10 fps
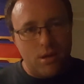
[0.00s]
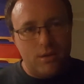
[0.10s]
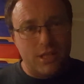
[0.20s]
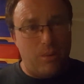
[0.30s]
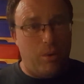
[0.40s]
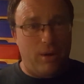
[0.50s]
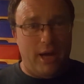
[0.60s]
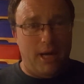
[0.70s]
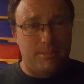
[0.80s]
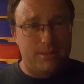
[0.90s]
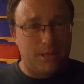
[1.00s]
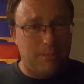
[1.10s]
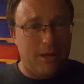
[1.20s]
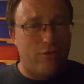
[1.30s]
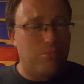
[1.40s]
So raw carbs. We'll
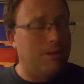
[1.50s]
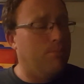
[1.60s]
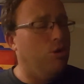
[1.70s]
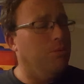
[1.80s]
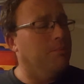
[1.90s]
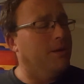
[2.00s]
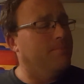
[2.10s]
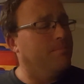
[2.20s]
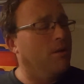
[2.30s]
be having a big burp in a minute.